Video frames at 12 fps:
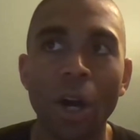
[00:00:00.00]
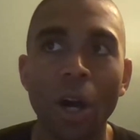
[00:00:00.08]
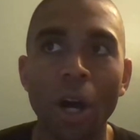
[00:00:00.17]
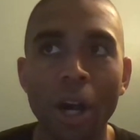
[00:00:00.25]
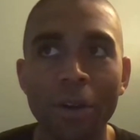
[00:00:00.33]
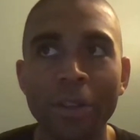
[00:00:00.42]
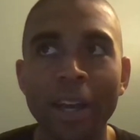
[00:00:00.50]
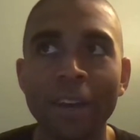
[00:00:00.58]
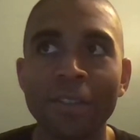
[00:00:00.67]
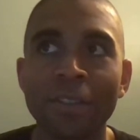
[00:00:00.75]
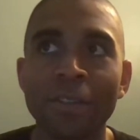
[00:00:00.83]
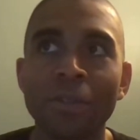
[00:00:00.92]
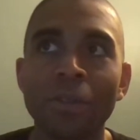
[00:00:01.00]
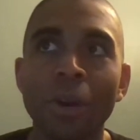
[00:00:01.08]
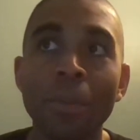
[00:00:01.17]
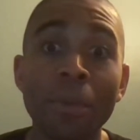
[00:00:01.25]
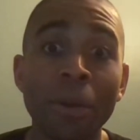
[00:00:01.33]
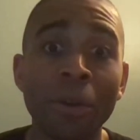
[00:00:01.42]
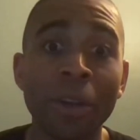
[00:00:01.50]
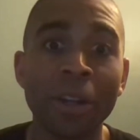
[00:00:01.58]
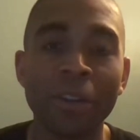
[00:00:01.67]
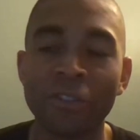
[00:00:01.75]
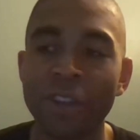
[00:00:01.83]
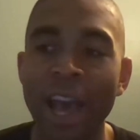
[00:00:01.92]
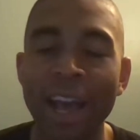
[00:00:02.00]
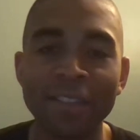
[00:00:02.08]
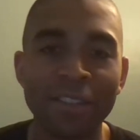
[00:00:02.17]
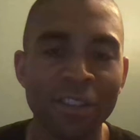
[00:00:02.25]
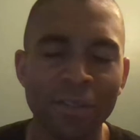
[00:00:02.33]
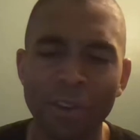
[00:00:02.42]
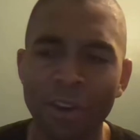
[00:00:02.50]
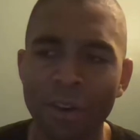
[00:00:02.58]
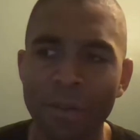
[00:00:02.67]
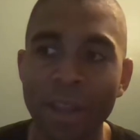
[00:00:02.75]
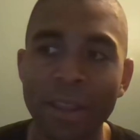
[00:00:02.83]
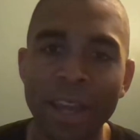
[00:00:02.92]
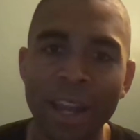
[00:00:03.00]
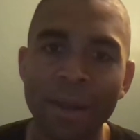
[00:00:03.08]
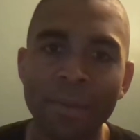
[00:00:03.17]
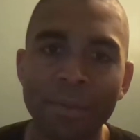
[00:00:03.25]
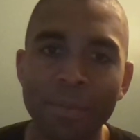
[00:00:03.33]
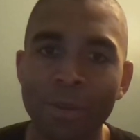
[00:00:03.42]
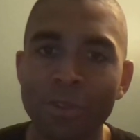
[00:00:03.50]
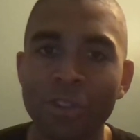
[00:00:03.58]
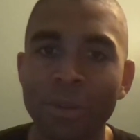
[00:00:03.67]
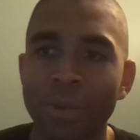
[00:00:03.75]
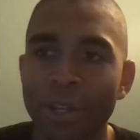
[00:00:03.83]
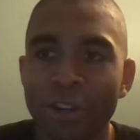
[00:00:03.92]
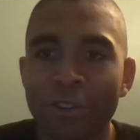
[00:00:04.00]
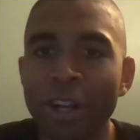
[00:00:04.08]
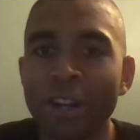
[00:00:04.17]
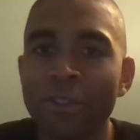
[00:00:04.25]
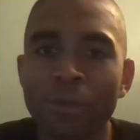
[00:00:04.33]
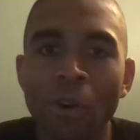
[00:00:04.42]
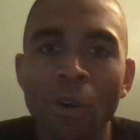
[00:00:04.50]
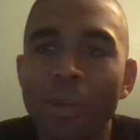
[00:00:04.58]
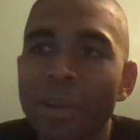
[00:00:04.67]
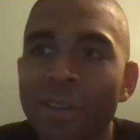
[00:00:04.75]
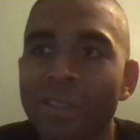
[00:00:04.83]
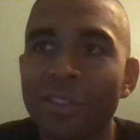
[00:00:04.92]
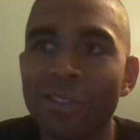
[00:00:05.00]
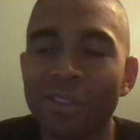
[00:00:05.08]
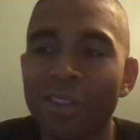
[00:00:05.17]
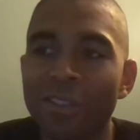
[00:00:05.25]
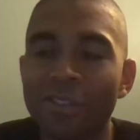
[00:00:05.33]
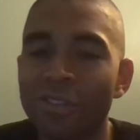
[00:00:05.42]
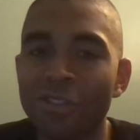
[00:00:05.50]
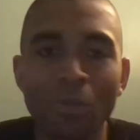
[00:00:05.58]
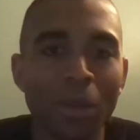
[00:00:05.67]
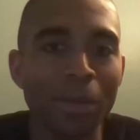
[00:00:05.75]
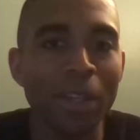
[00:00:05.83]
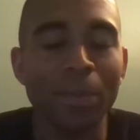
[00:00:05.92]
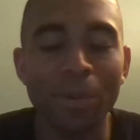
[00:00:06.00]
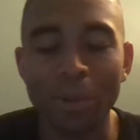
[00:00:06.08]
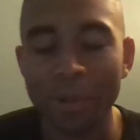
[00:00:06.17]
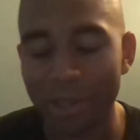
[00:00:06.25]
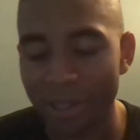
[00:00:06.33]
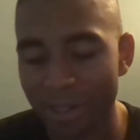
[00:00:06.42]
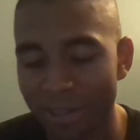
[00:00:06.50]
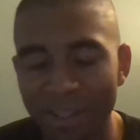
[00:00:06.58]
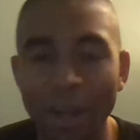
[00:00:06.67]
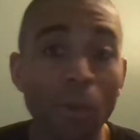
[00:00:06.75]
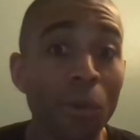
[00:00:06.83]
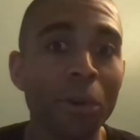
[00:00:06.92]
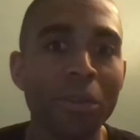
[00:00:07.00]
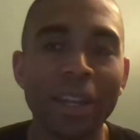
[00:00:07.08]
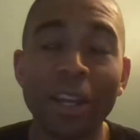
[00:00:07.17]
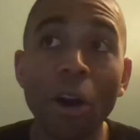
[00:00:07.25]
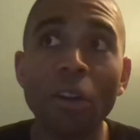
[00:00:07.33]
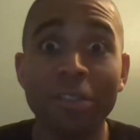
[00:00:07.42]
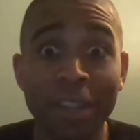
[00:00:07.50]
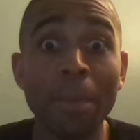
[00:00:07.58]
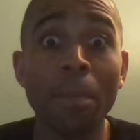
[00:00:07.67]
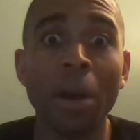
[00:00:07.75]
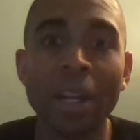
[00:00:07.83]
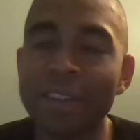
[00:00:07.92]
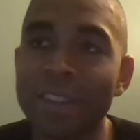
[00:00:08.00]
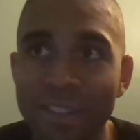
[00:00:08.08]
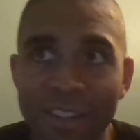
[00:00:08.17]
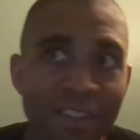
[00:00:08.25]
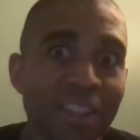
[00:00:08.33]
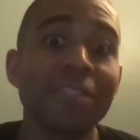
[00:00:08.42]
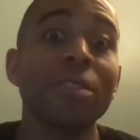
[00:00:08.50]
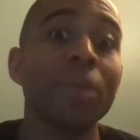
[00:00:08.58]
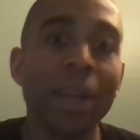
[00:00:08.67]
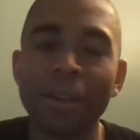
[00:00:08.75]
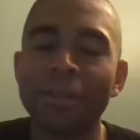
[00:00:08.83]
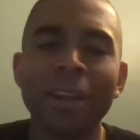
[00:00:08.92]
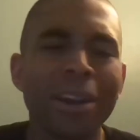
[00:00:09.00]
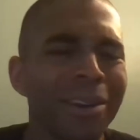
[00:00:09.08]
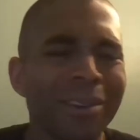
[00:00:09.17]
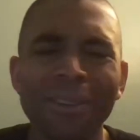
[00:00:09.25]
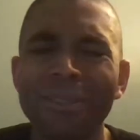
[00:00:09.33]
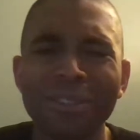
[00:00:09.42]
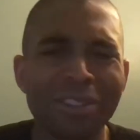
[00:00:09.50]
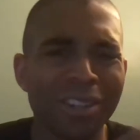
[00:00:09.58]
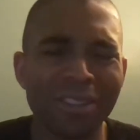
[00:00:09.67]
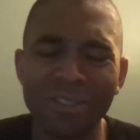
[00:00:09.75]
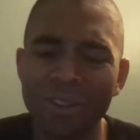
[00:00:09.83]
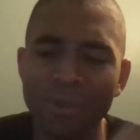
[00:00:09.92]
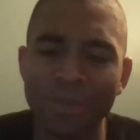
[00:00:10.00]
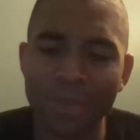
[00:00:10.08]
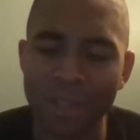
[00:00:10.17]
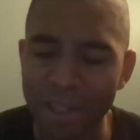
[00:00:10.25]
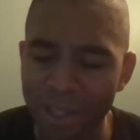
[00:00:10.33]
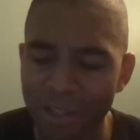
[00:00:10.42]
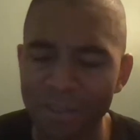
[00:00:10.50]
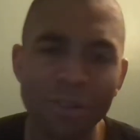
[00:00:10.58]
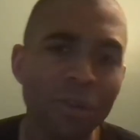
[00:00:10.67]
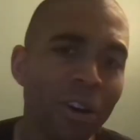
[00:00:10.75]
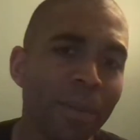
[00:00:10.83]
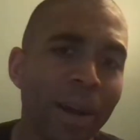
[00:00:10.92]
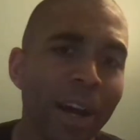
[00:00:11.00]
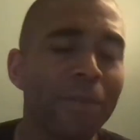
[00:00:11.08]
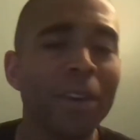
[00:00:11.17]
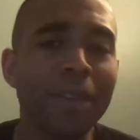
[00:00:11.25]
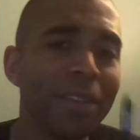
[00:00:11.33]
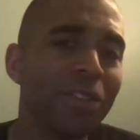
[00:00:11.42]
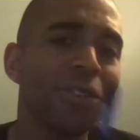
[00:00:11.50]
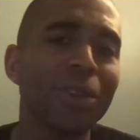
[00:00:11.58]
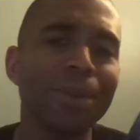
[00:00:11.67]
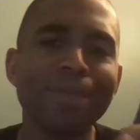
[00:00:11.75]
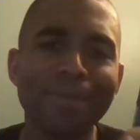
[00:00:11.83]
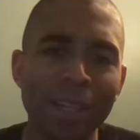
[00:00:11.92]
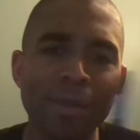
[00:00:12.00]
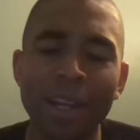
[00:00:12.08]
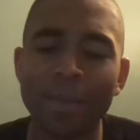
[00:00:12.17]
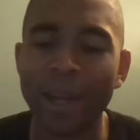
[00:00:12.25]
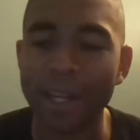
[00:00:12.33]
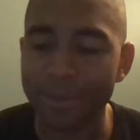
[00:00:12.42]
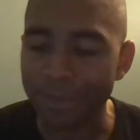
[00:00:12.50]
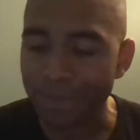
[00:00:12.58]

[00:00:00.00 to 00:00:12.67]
100,000, a million, and just assets involved, and then people show up. But your creditors won't, because it's just too many people. It's not worth it. It costs them money to send someone out there and all that shit. So don't worry about it. If you ever have to do it, keep that in mind.